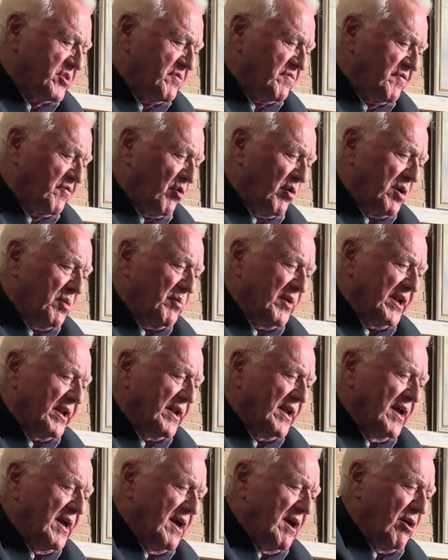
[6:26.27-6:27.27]

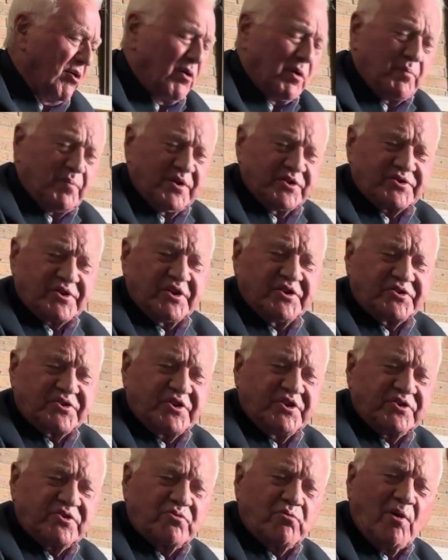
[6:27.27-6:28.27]
foreman how a business
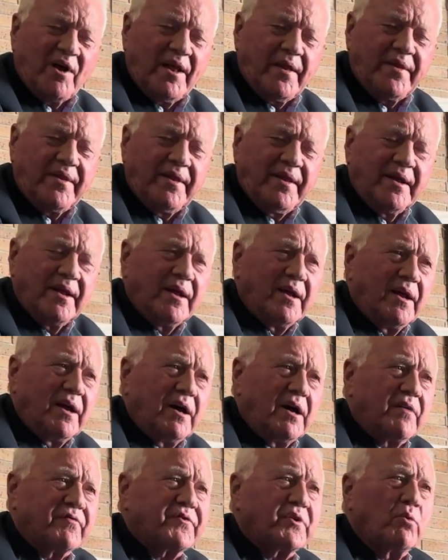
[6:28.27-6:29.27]
is run,
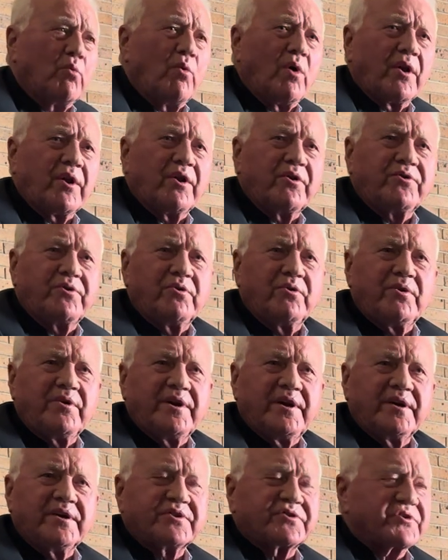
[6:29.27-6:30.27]
after 1 or 2
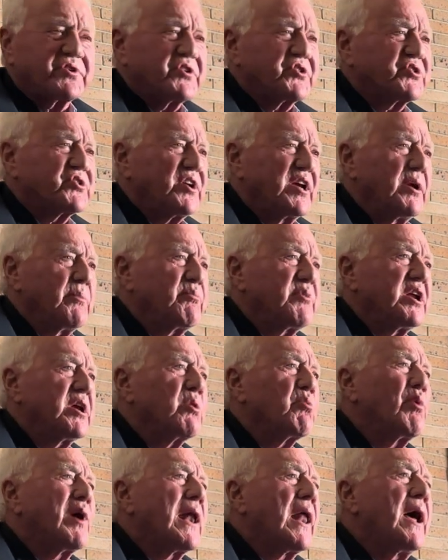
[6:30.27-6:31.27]
years, the same
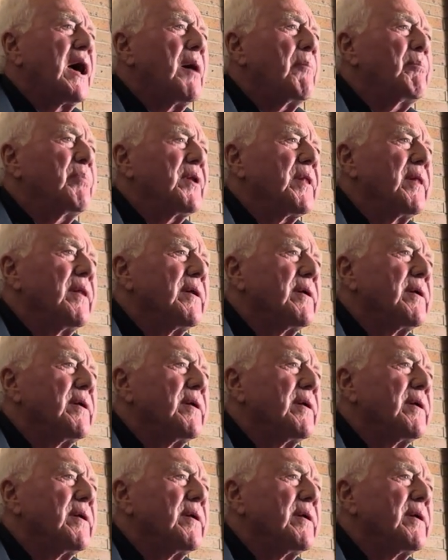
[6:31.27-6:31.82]
thing will happen.